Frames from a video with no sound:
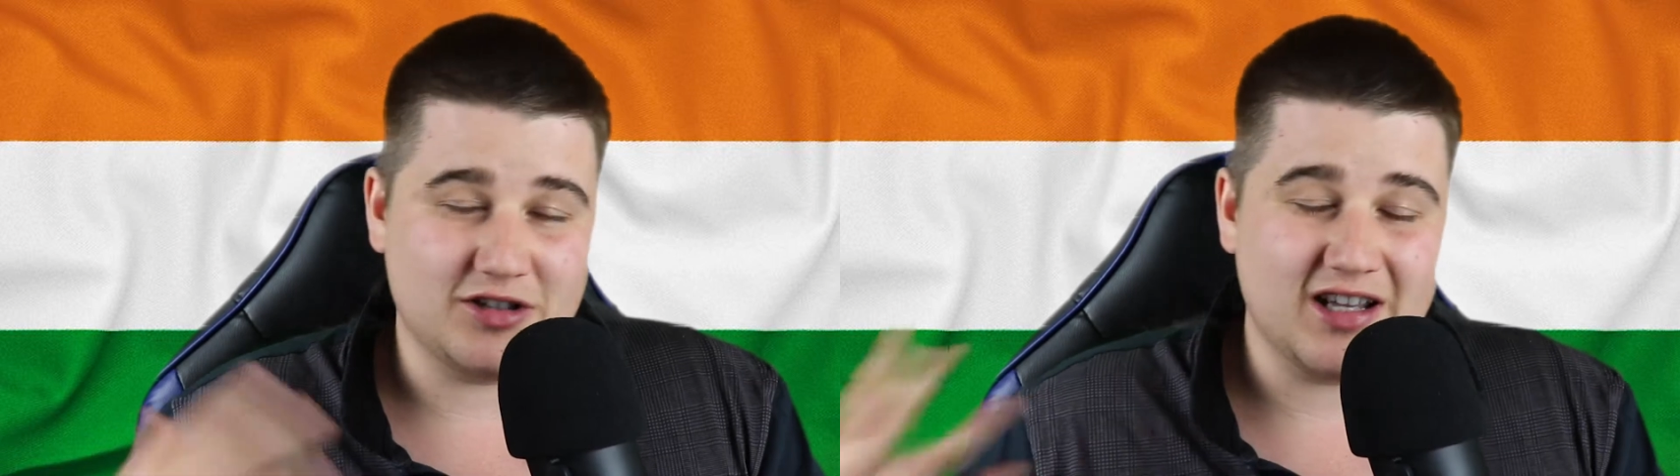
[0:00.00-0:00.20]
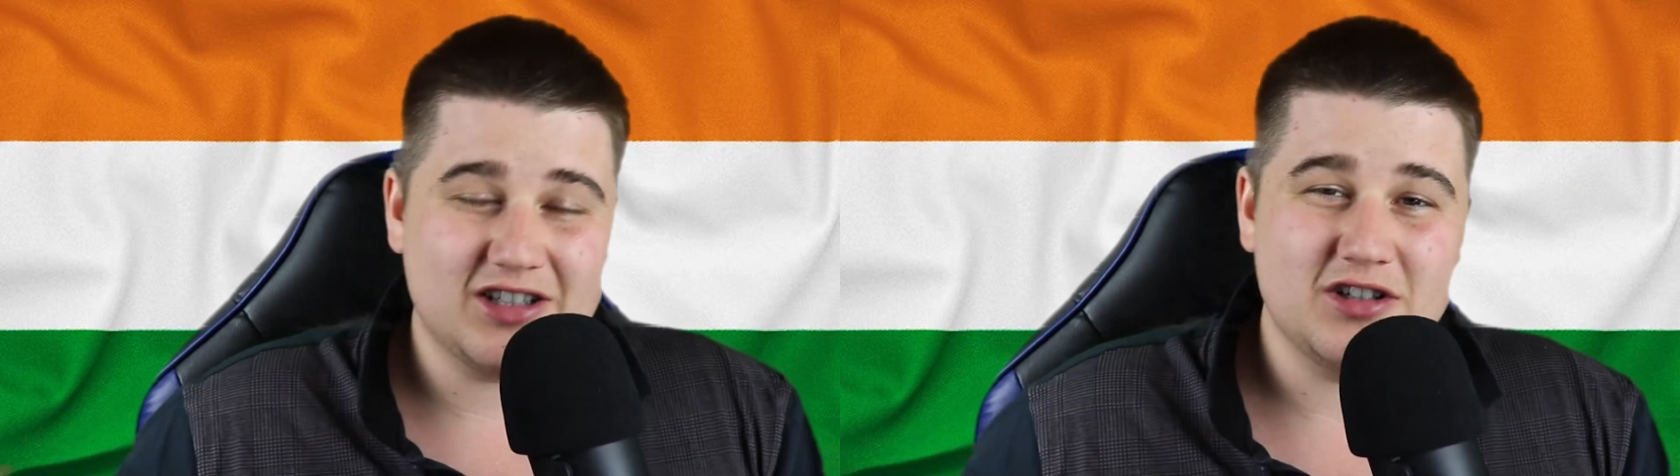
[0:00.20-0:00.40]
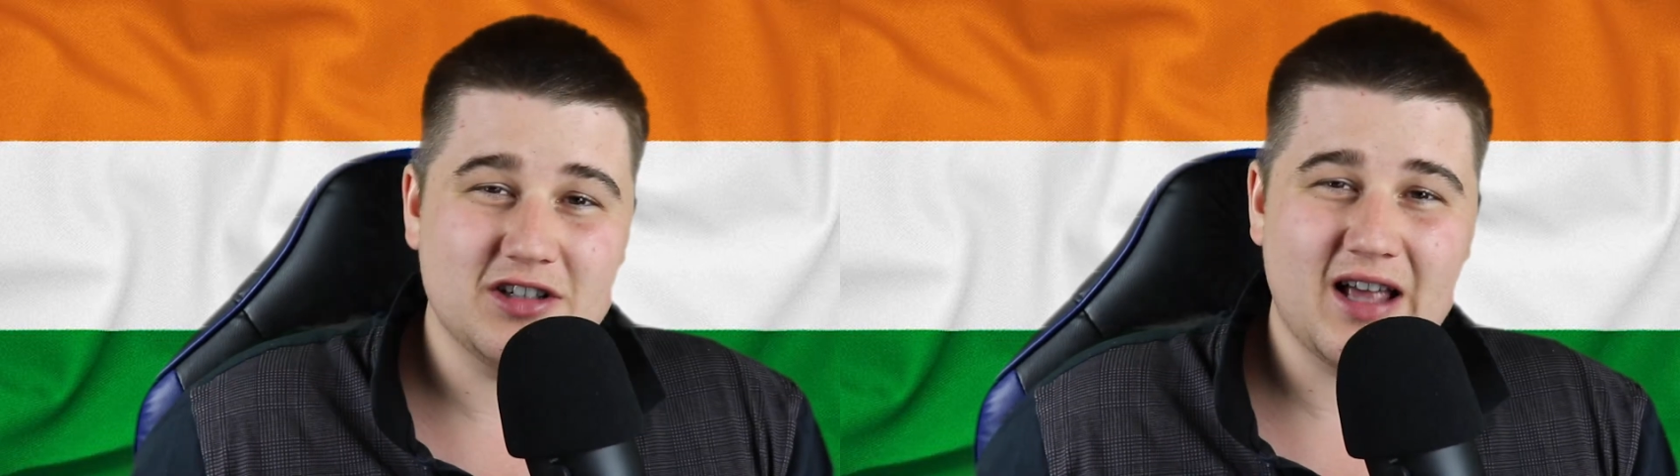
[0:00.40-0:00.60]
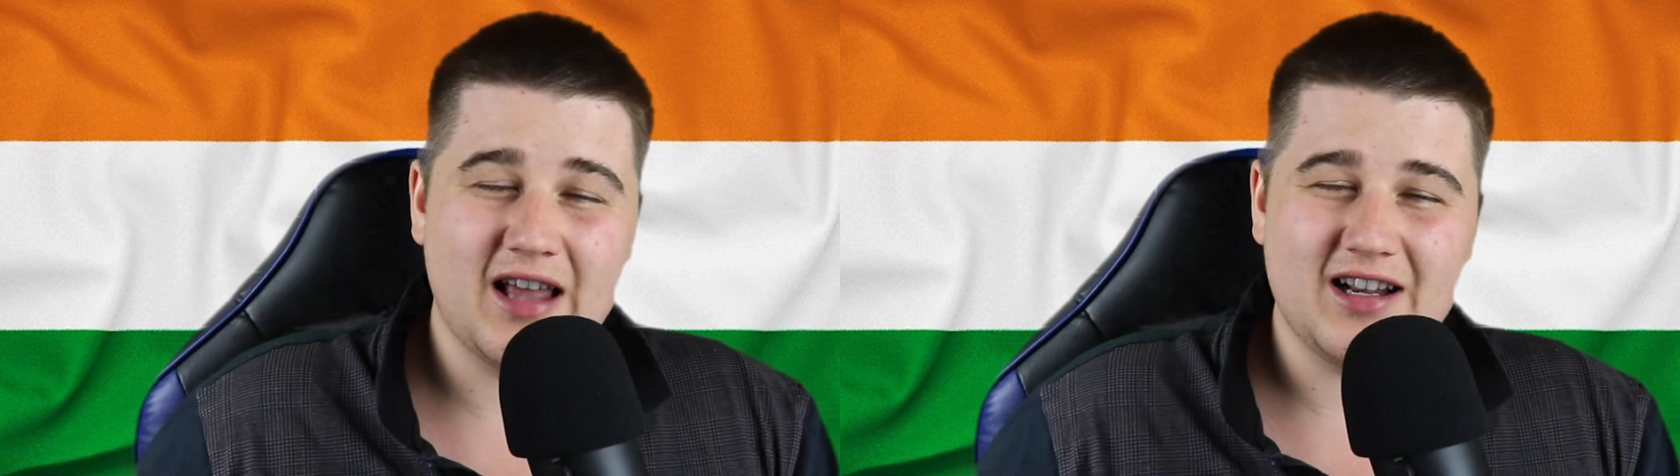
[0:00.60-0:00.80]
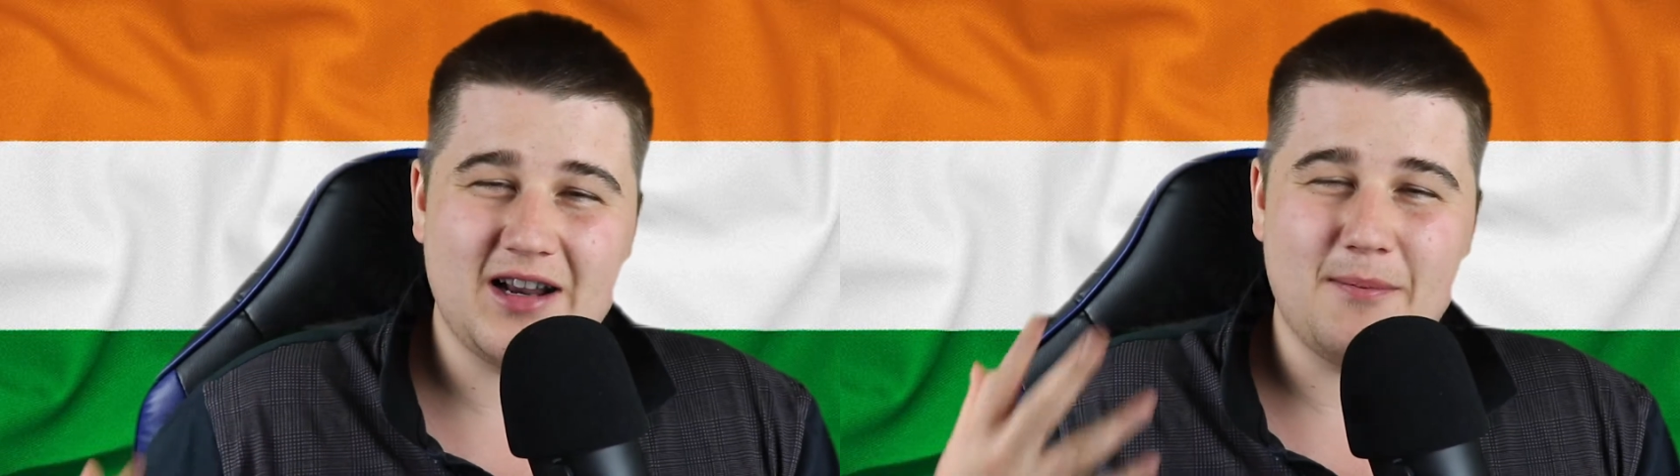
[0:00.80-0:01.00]
So that should have just
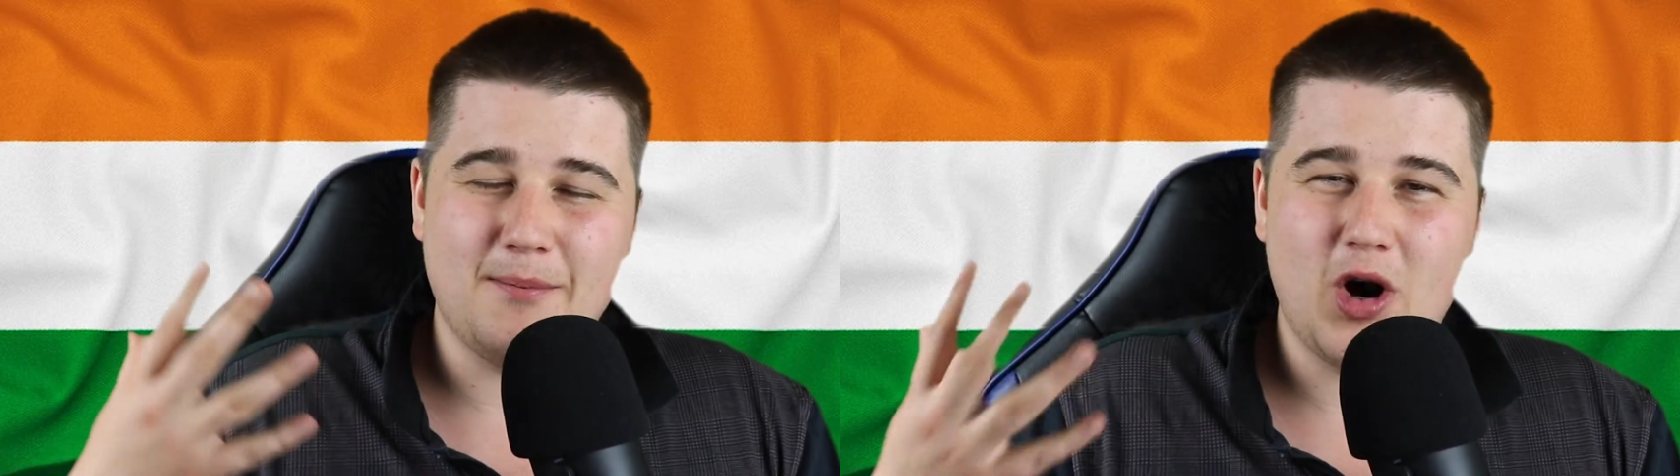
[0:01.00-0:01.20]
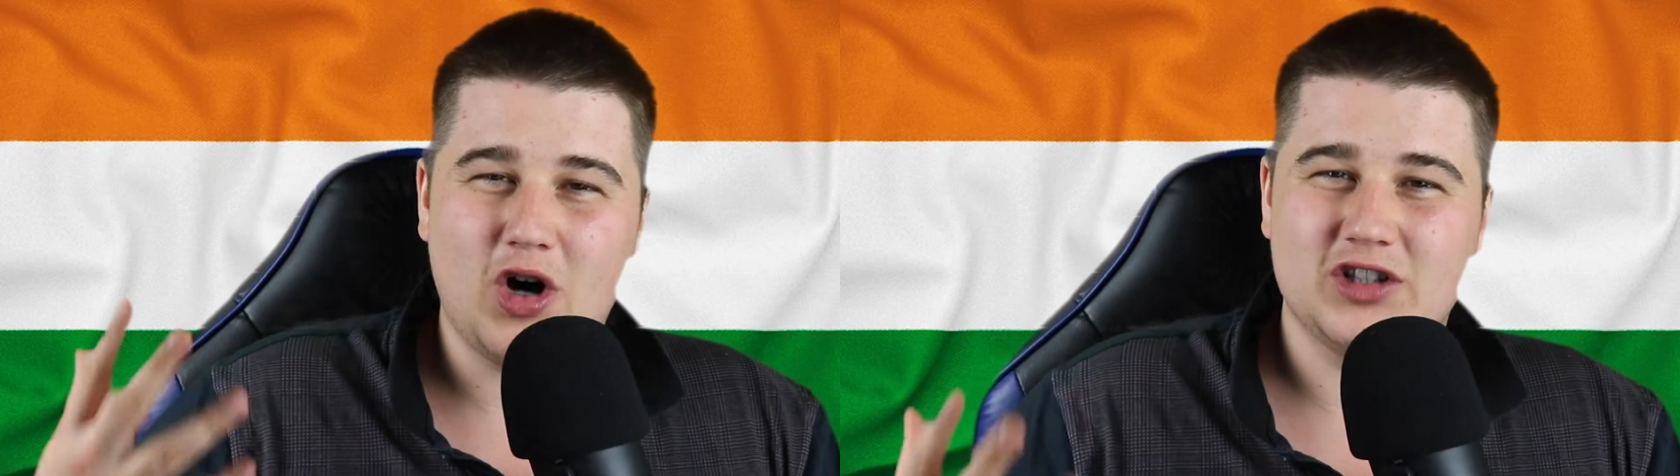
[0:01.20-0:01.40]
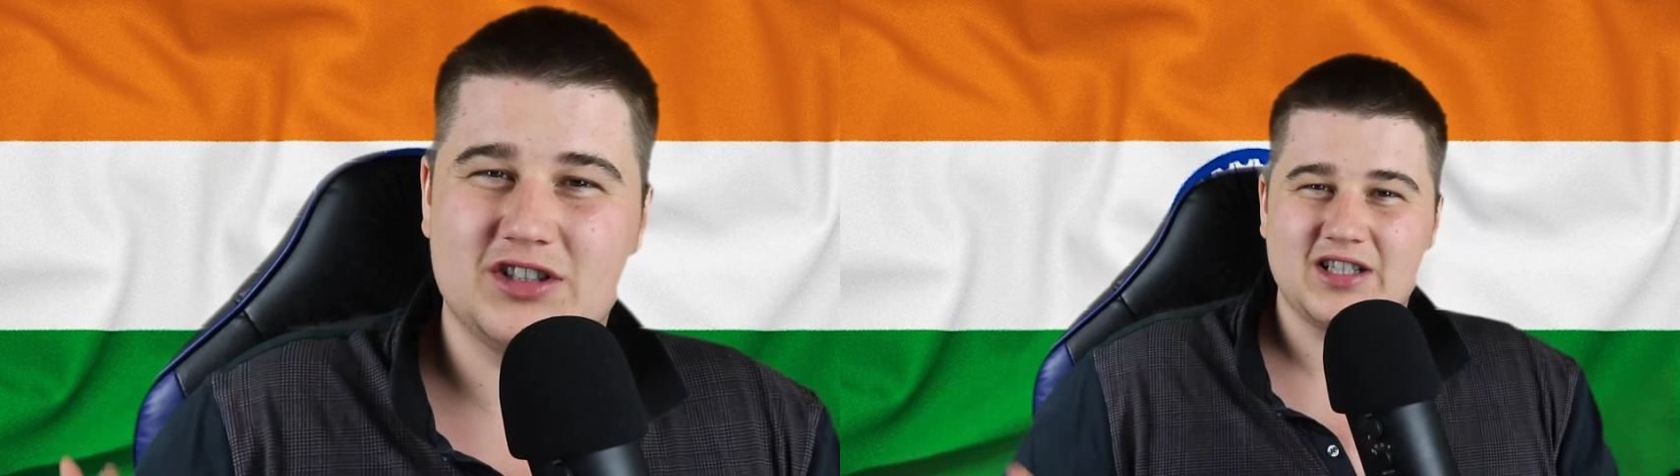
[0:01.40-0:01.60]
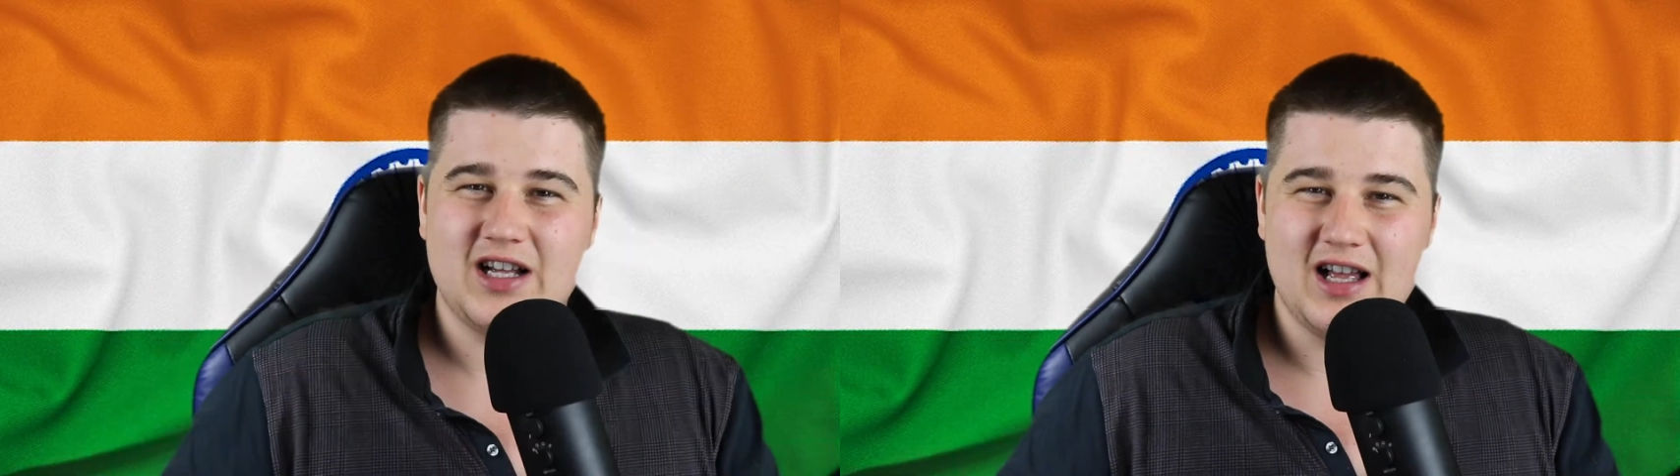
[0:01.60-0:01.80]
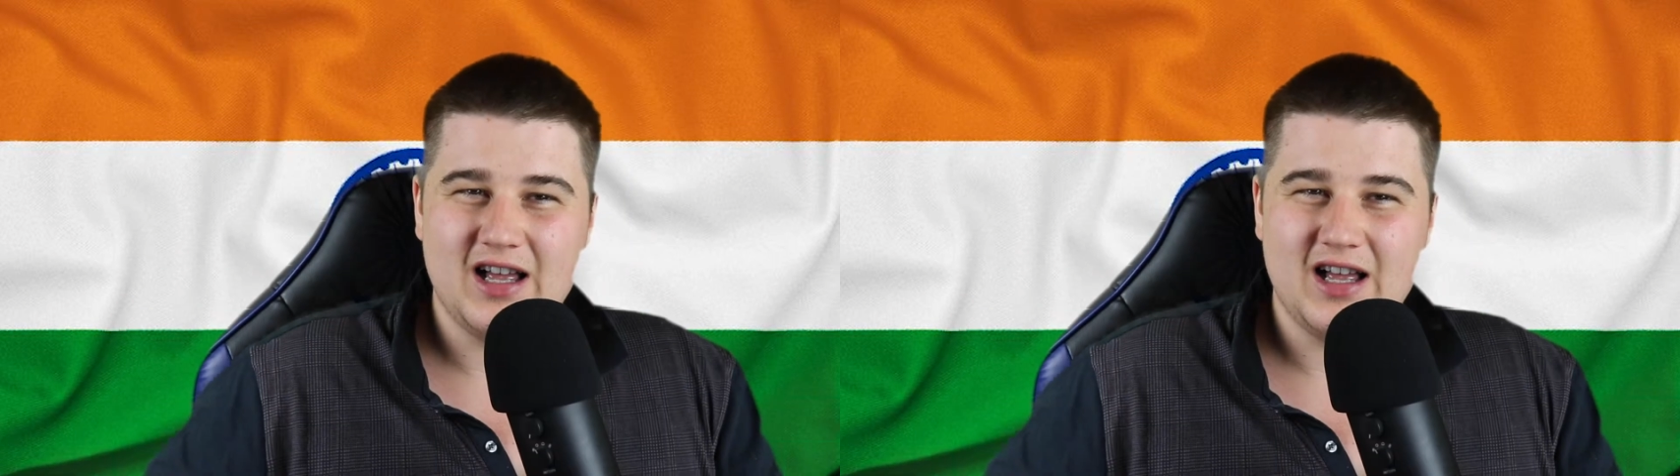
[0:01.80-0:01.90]
ended in March.